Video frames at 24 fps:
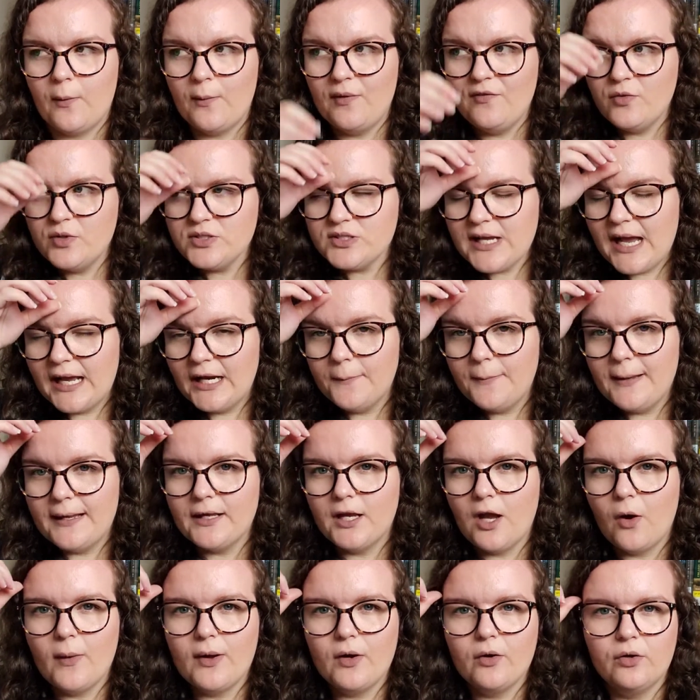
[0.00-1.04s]
We've also had a bit
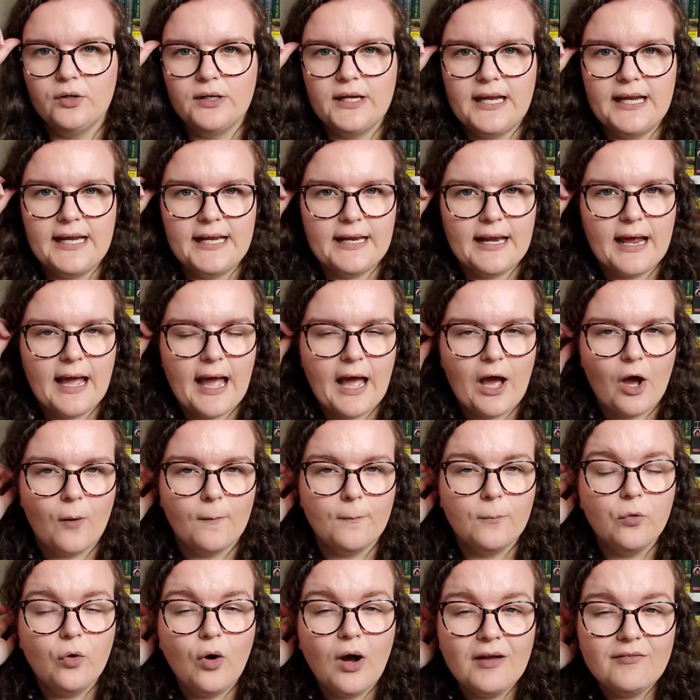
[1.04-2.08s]
going on in our
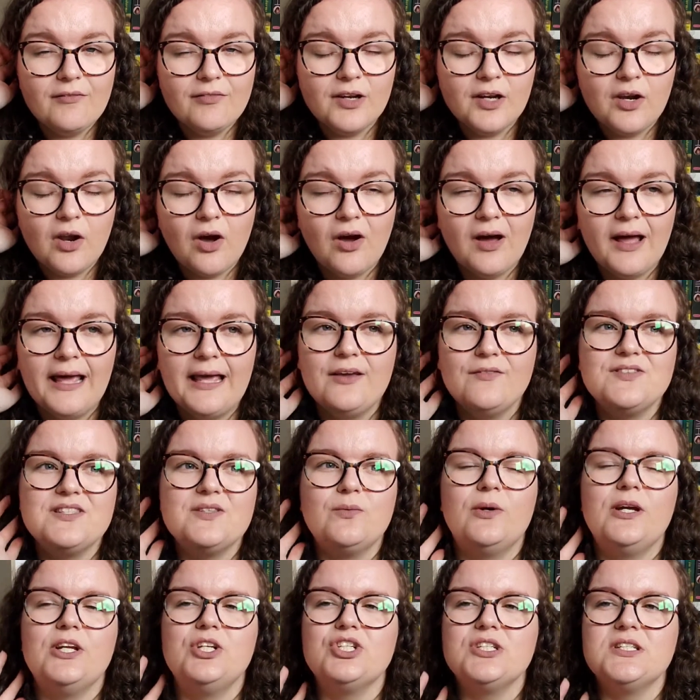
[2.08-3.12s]
private lives,
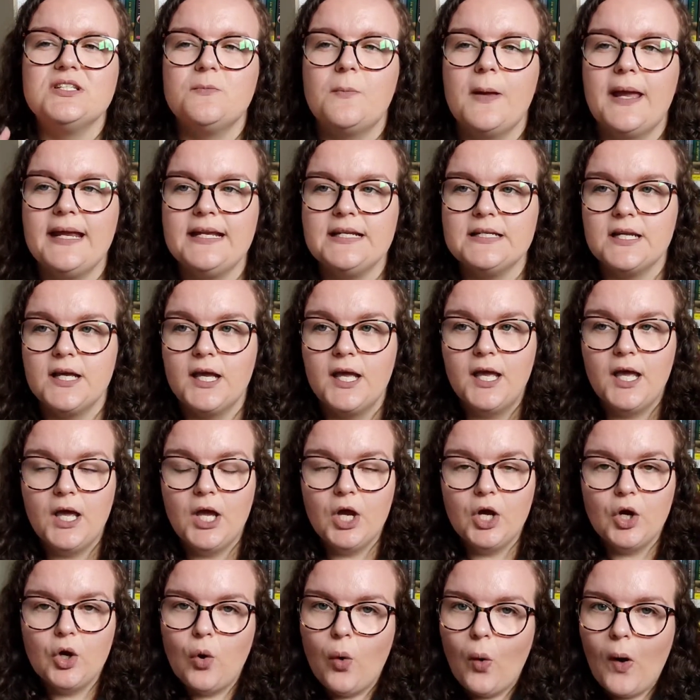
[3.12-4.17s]
which has been
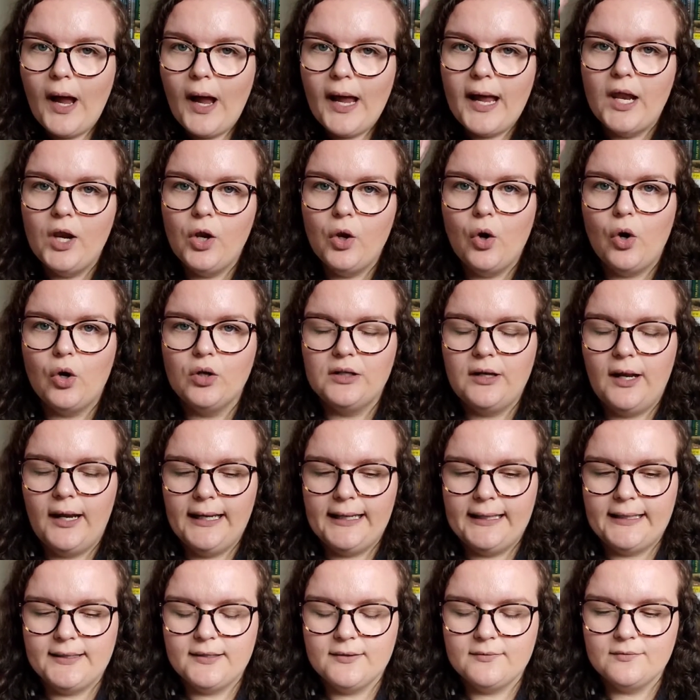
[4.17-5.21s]
quite a lot,
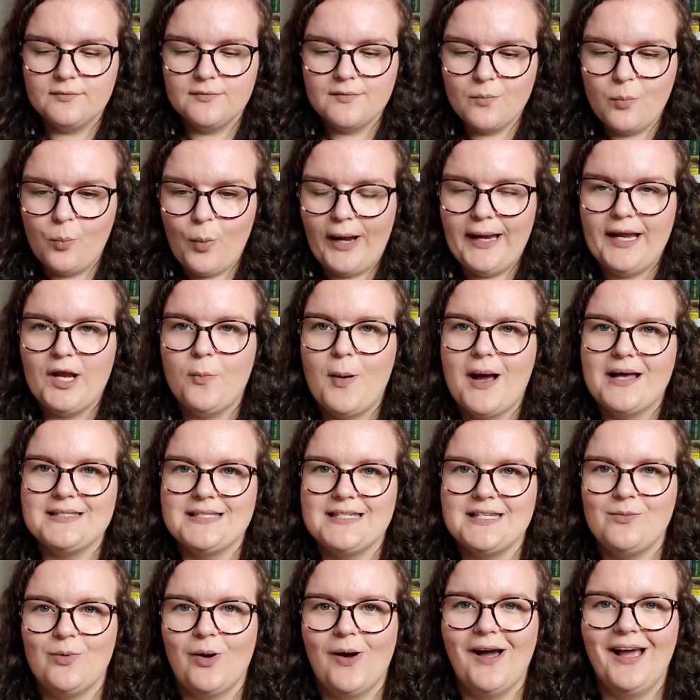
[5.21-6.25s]
like brain
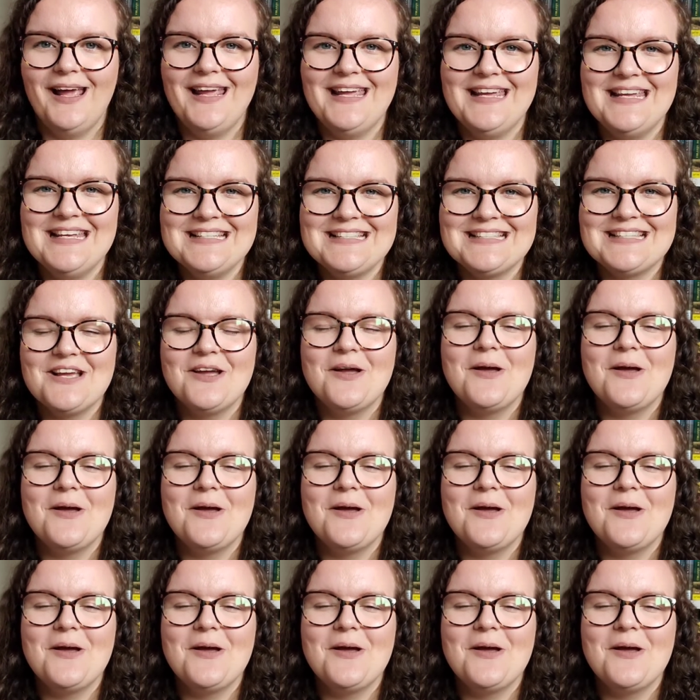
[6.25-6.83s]
capacity wise.